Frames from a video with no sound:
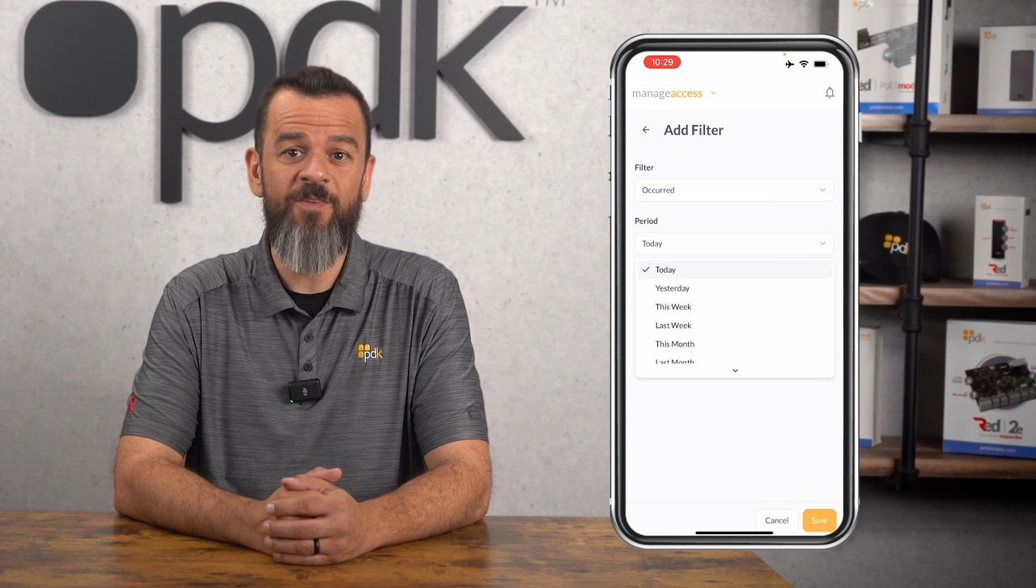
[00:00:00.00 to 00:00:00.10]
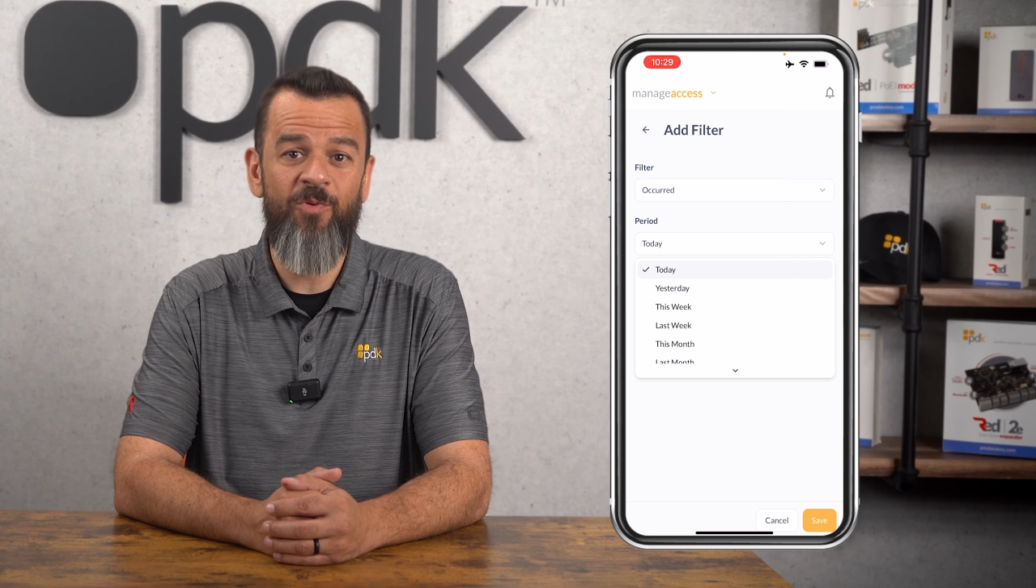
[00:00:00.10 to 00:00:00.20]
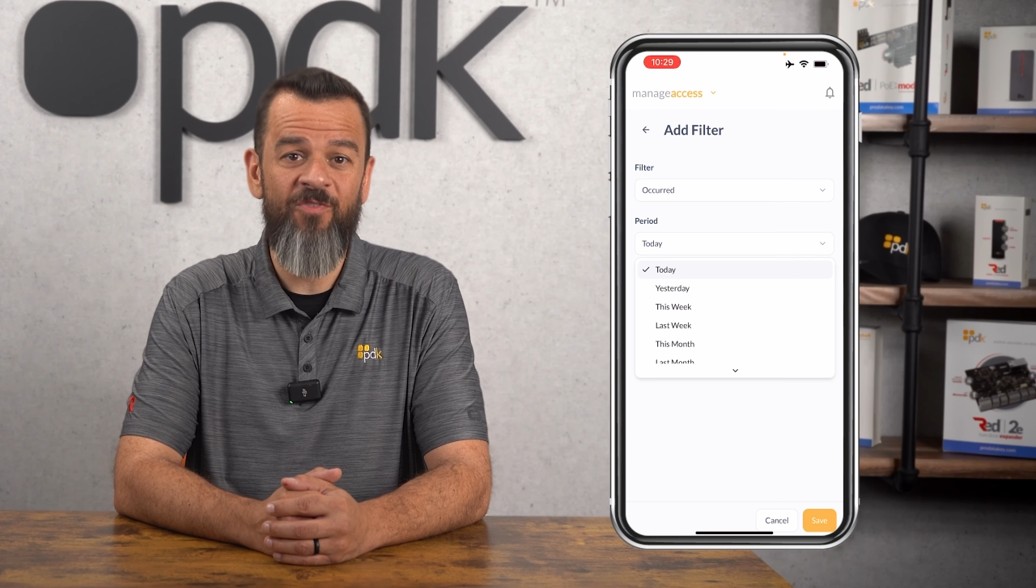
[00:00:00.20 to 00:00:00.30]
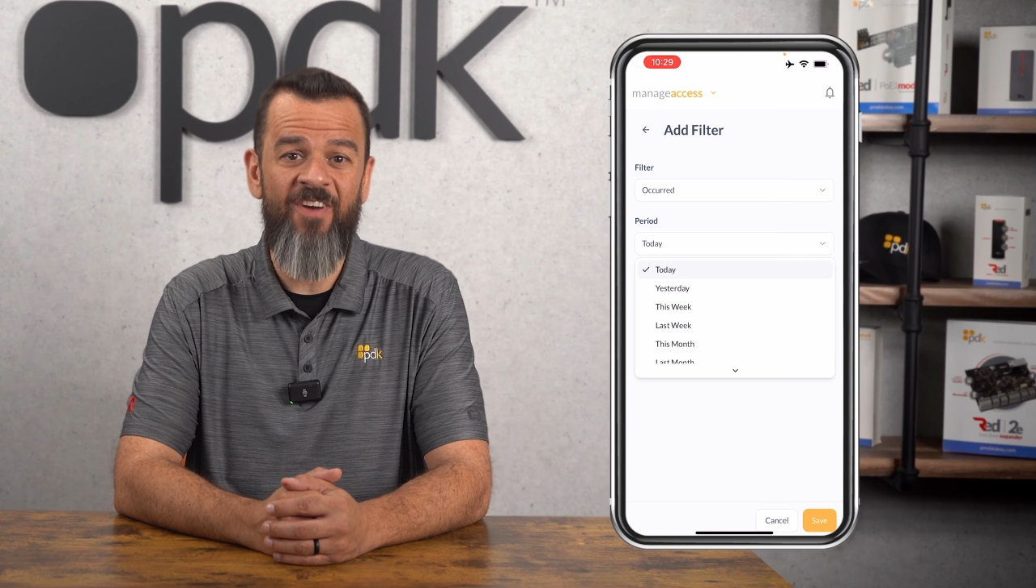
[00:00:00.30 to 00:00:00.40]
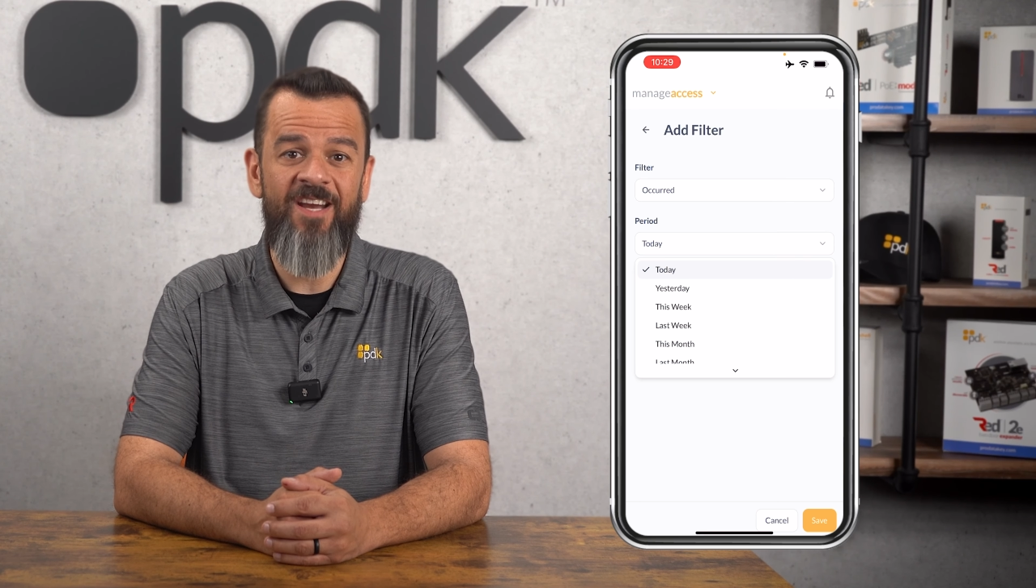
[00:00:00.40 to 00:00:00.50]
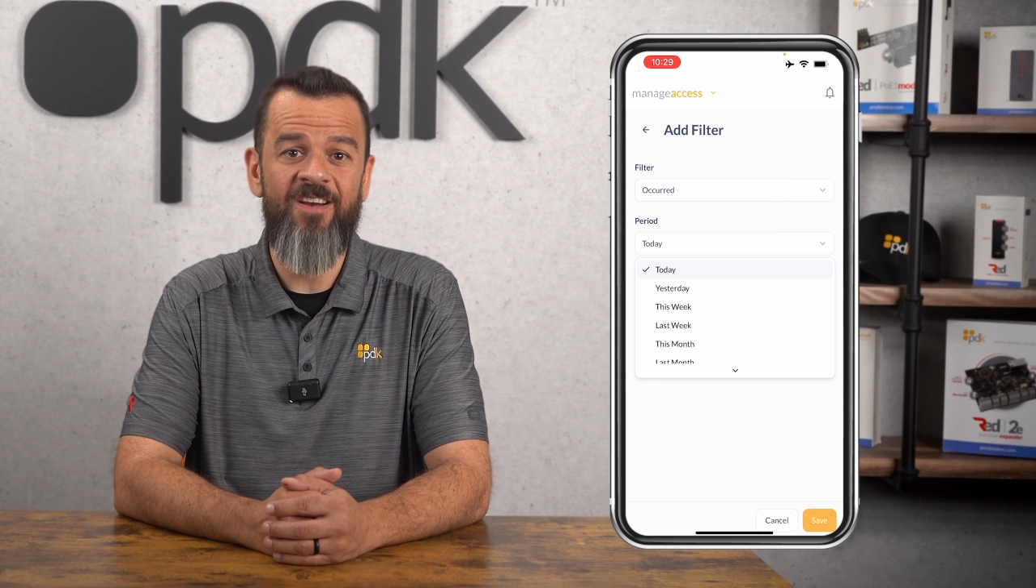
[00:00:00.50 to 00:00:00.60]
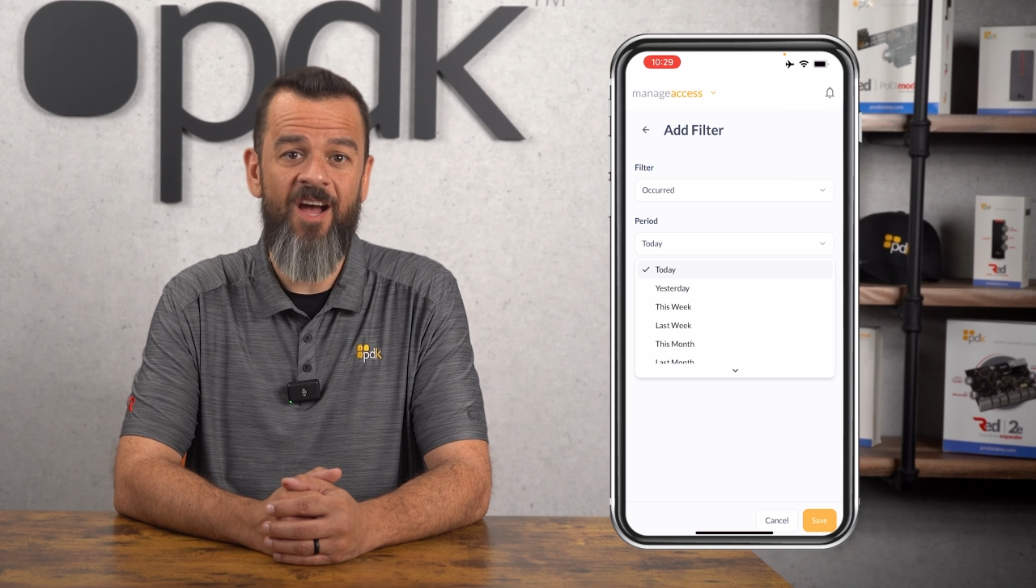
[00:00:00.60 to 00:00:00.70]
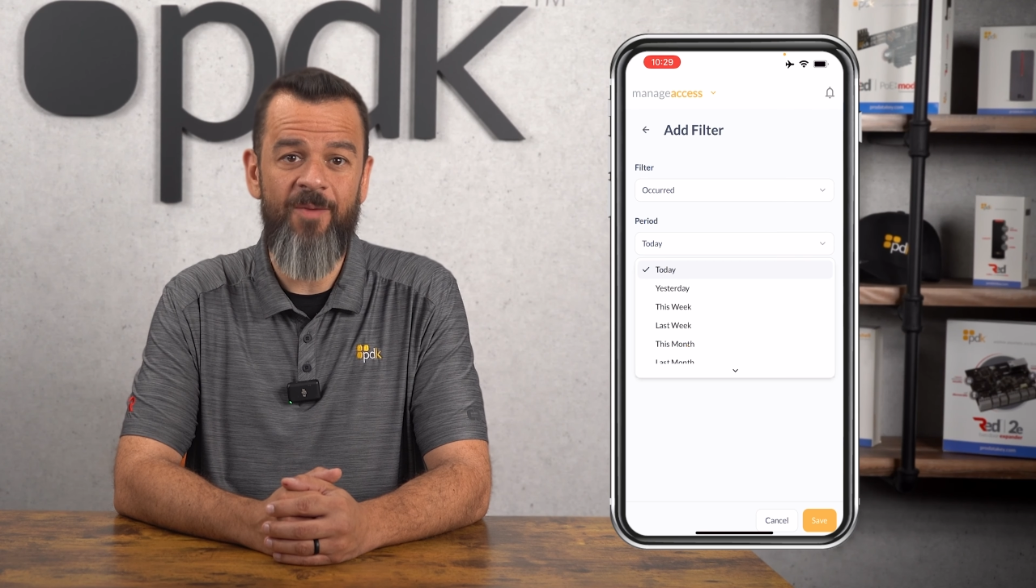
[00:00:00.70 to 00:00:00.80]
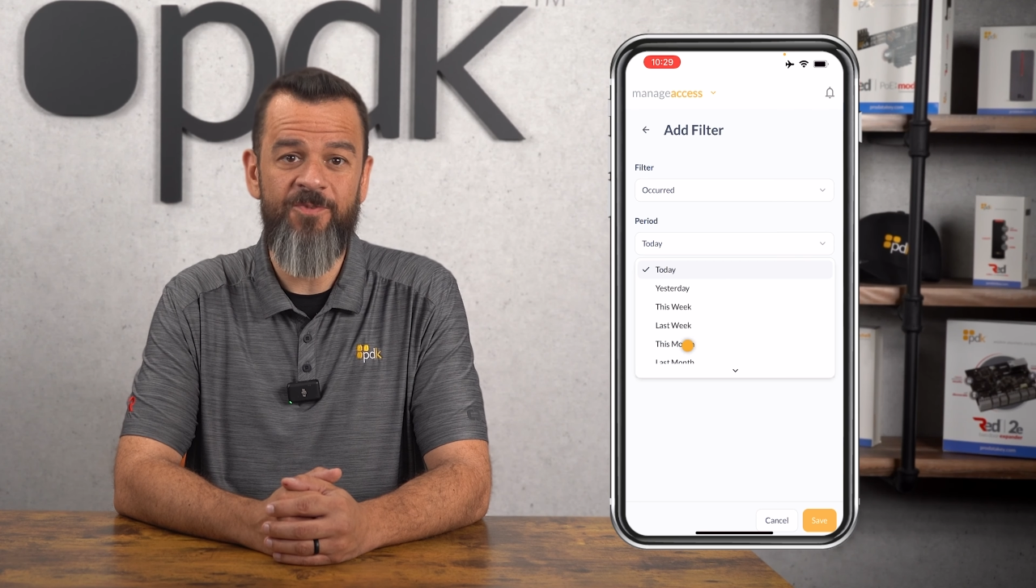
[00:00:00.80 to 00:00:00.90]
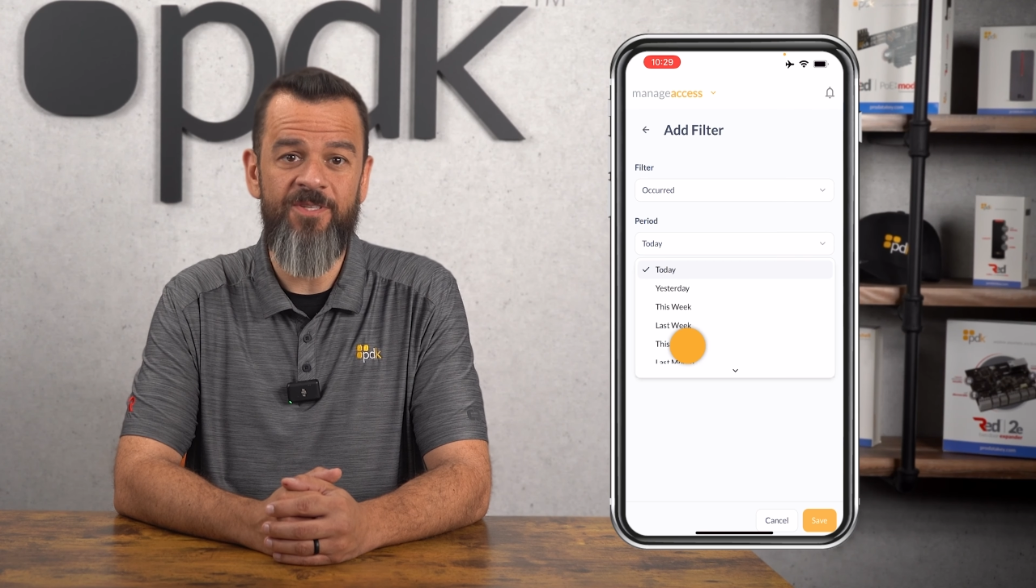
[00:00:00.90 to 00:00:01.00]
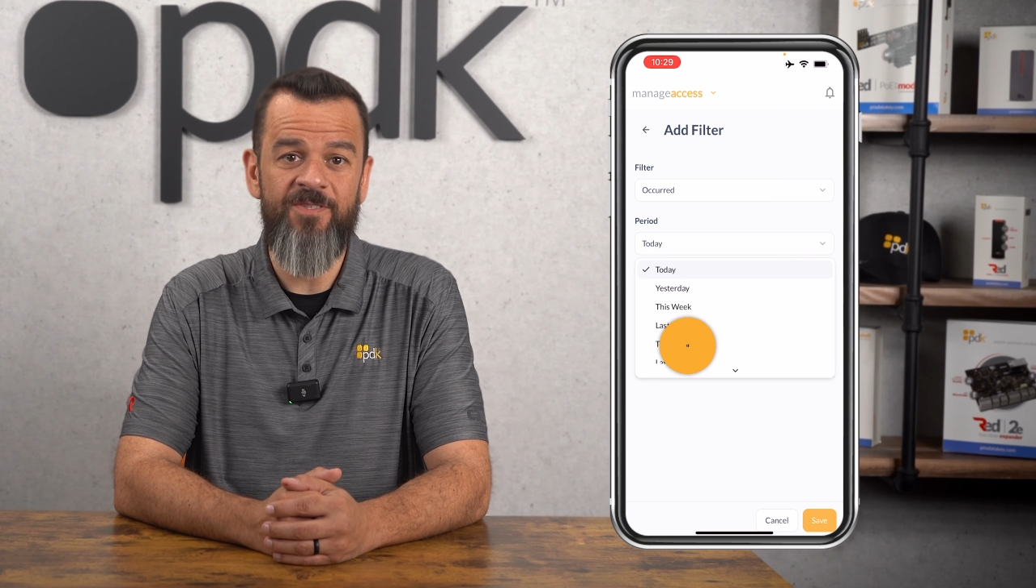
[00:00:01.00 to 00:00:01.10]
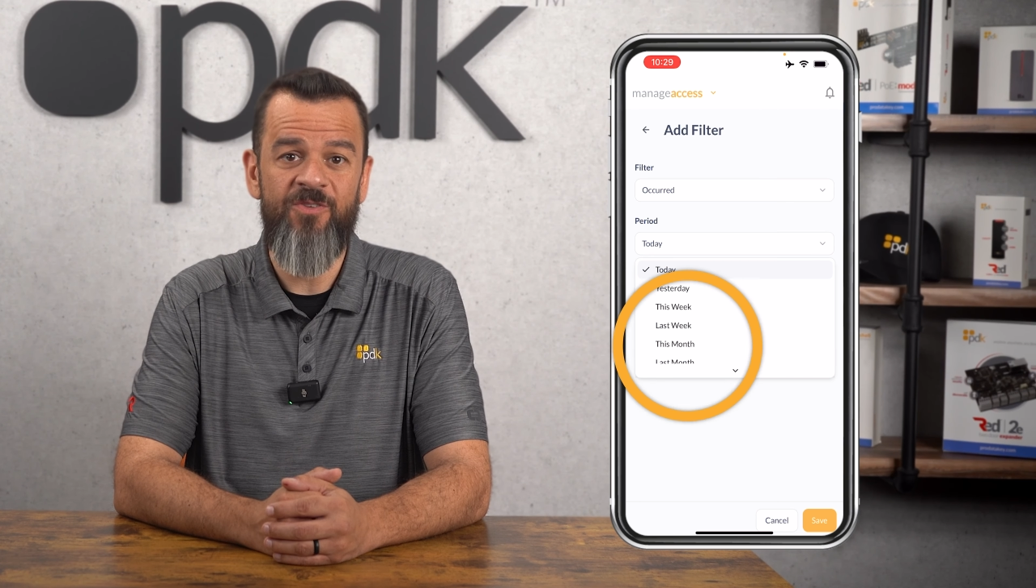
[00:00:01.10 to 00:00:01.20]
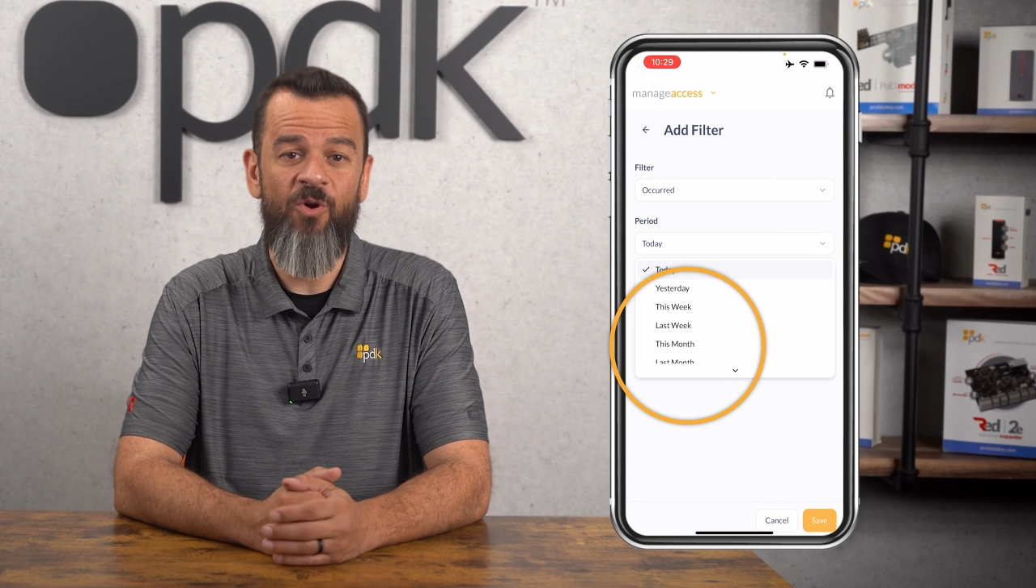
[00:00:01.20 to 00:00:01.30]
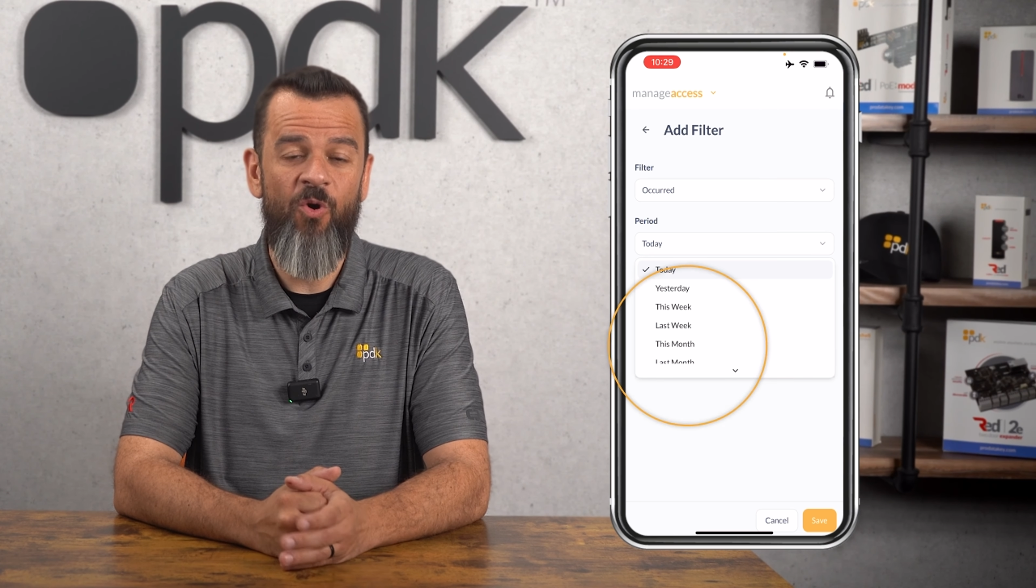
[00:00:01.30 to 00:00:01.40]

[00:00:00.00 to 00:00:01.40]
provided options,